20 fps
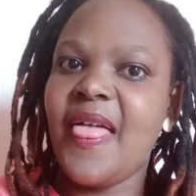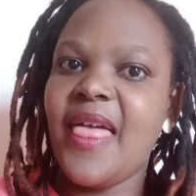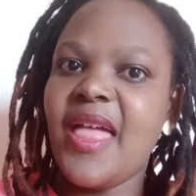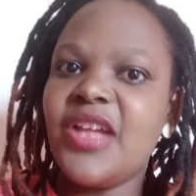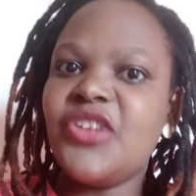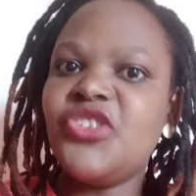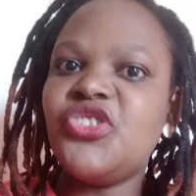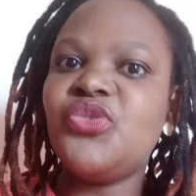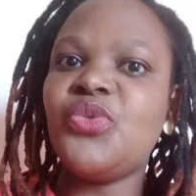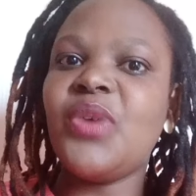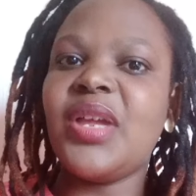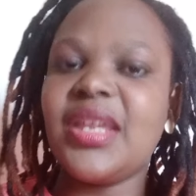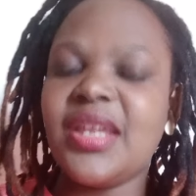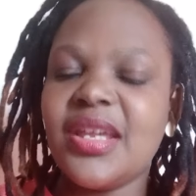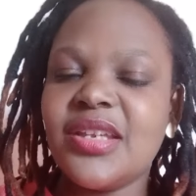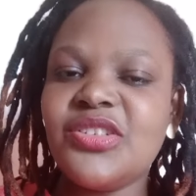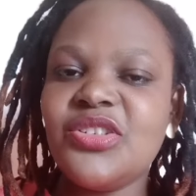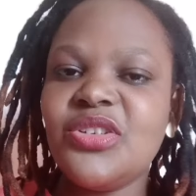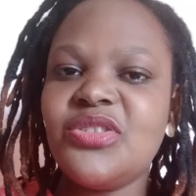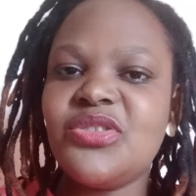And you are
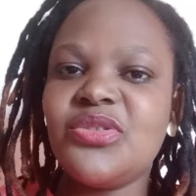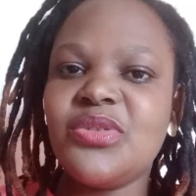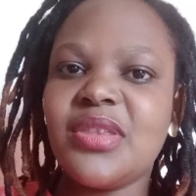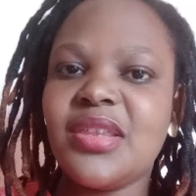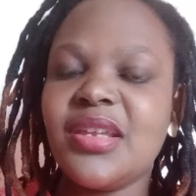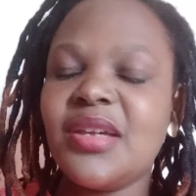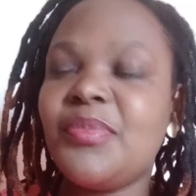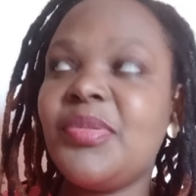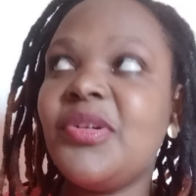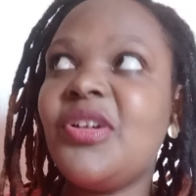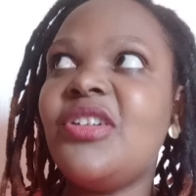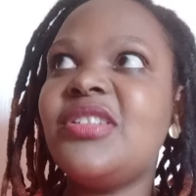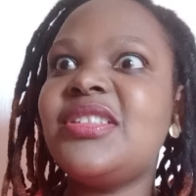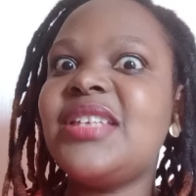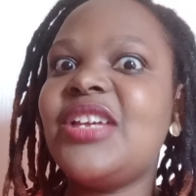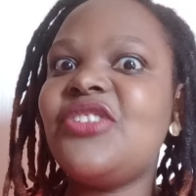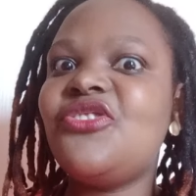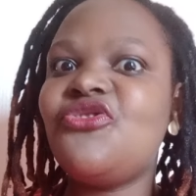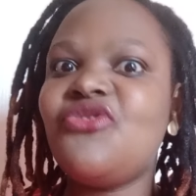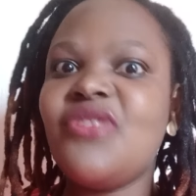getting to think, because
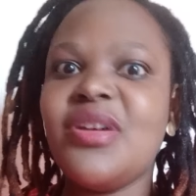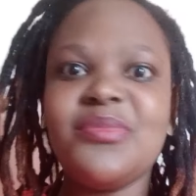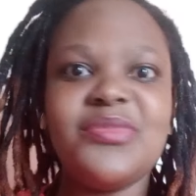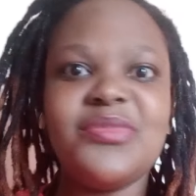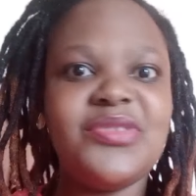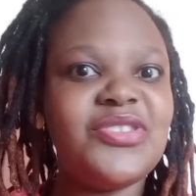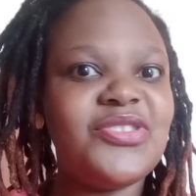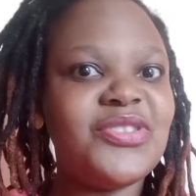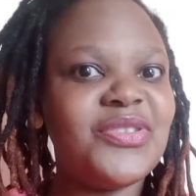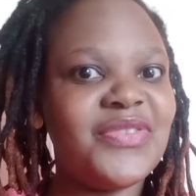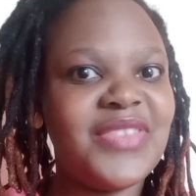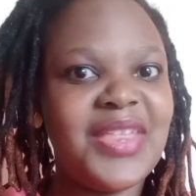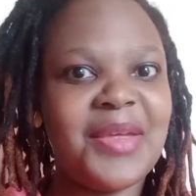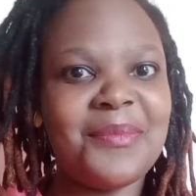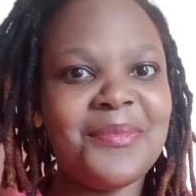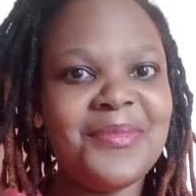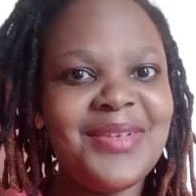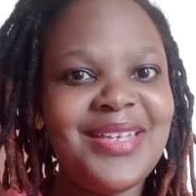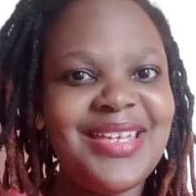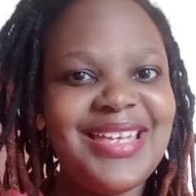I dreamt of
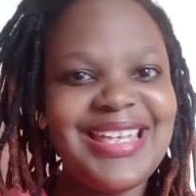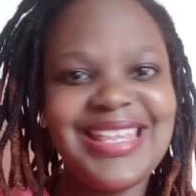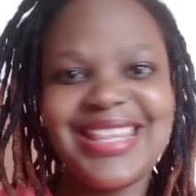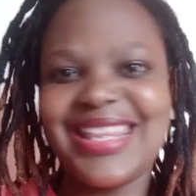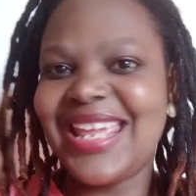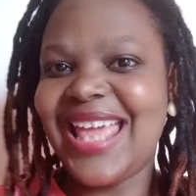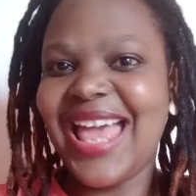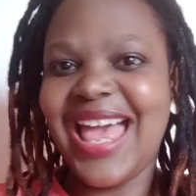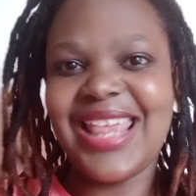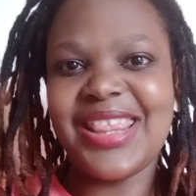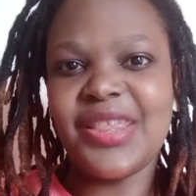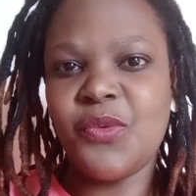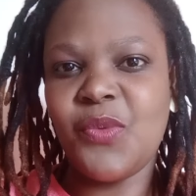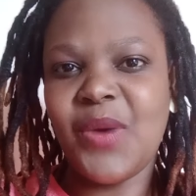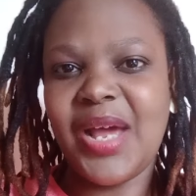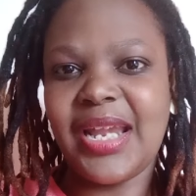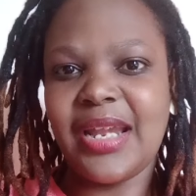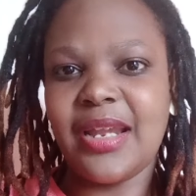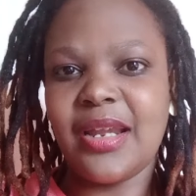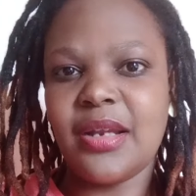them, they are the
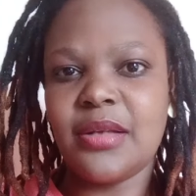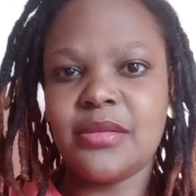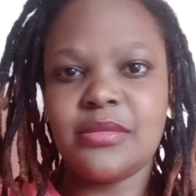one.